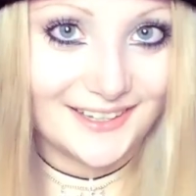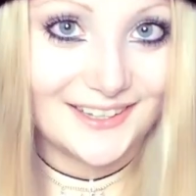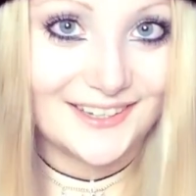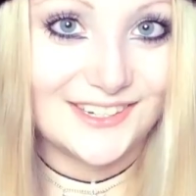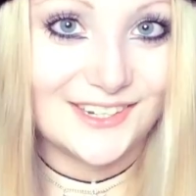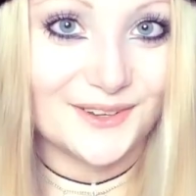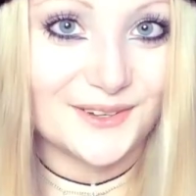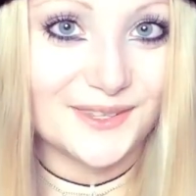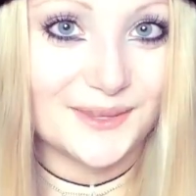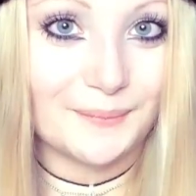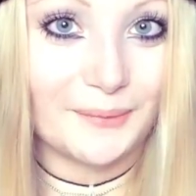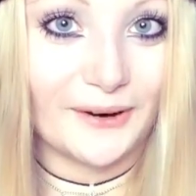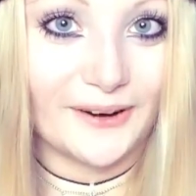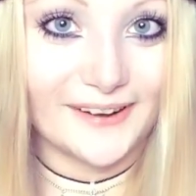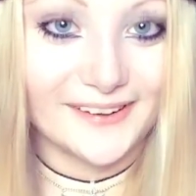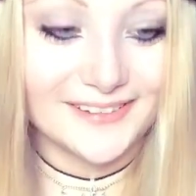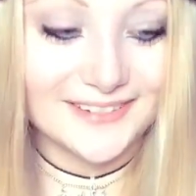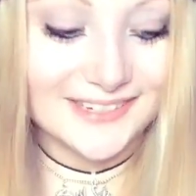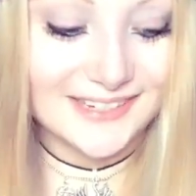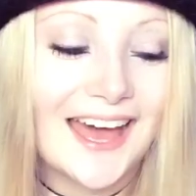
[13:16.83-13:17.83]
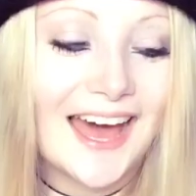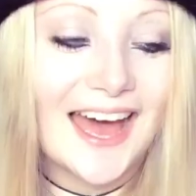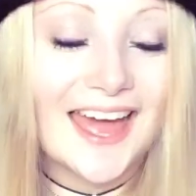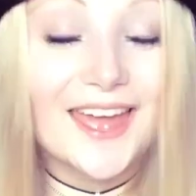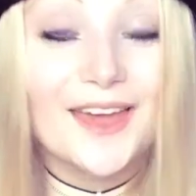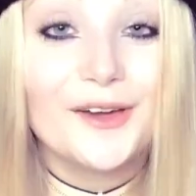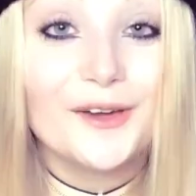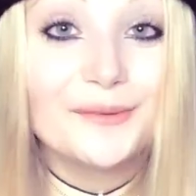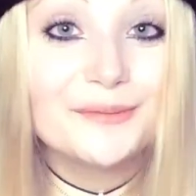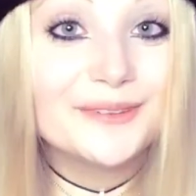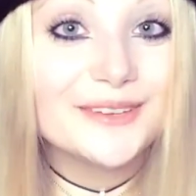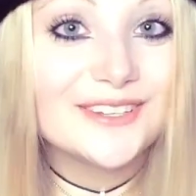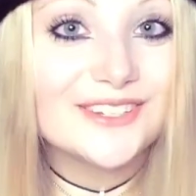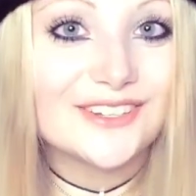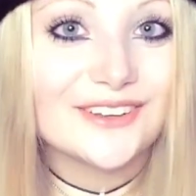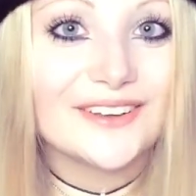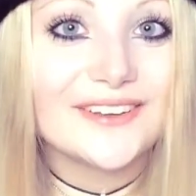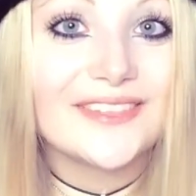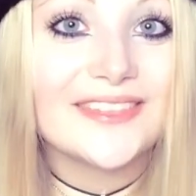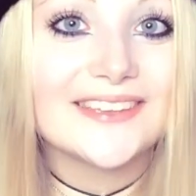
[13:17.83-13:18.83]
jokes apart, I hope you
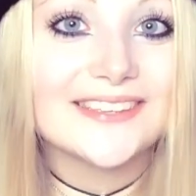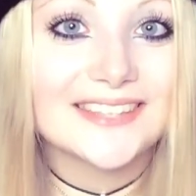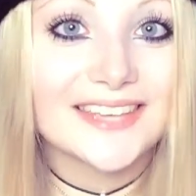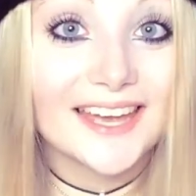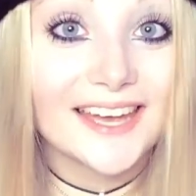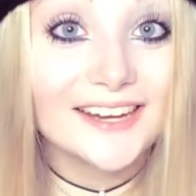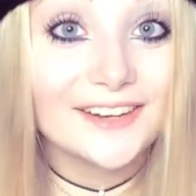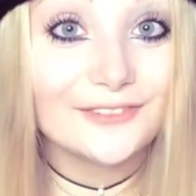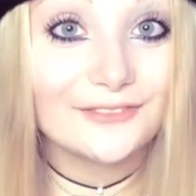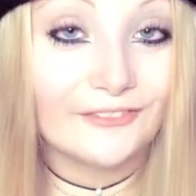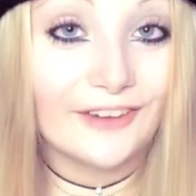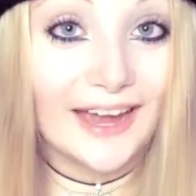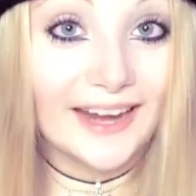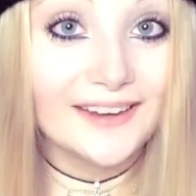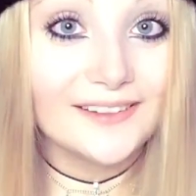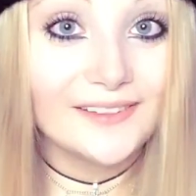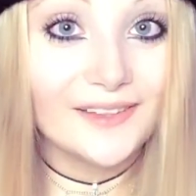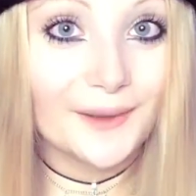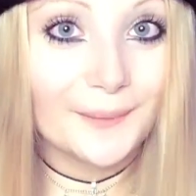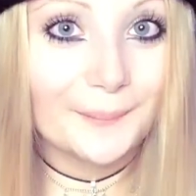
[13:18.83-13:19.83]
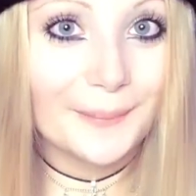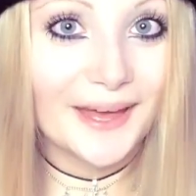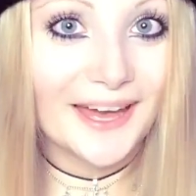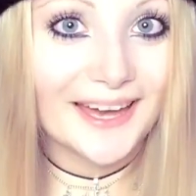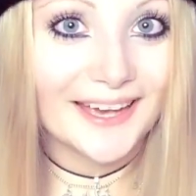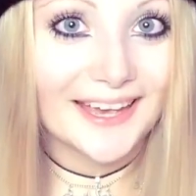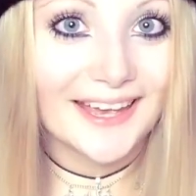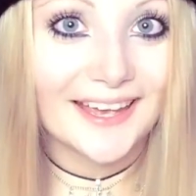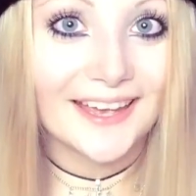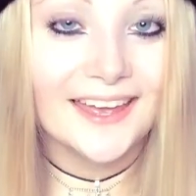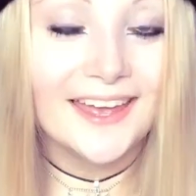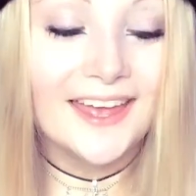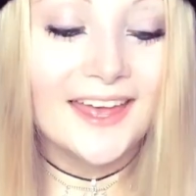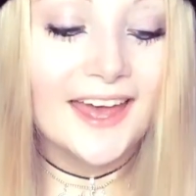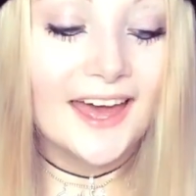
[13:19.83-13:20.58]
enjoyed this kind of vinyl unpacking.